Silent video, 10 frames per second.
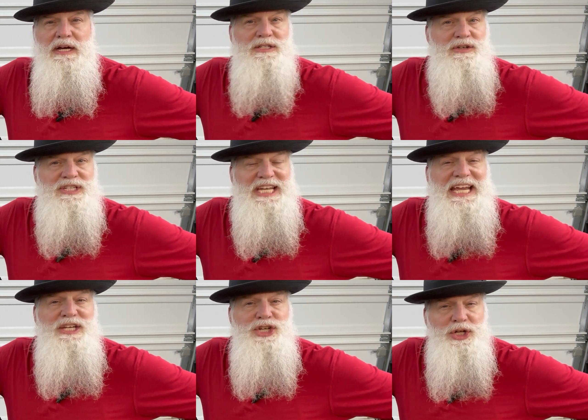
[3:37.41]
So
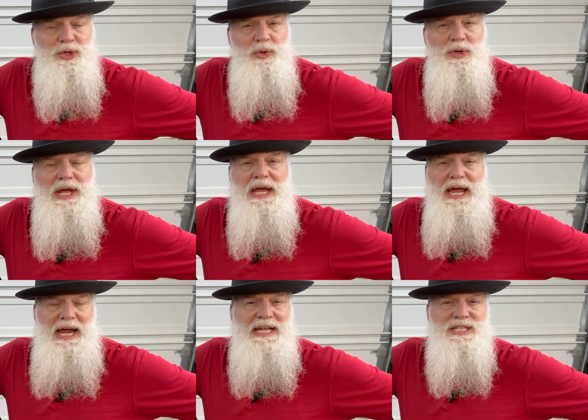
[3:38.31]
stay tuned,
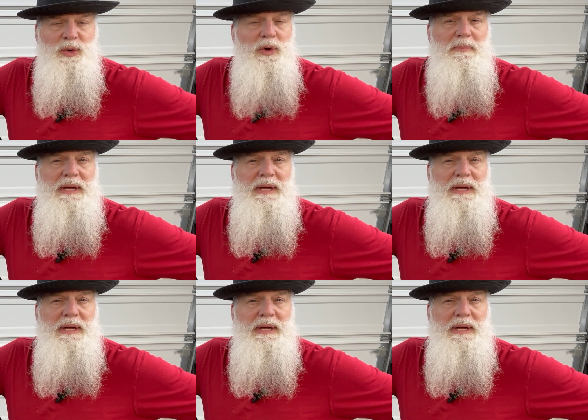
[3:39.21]
as there will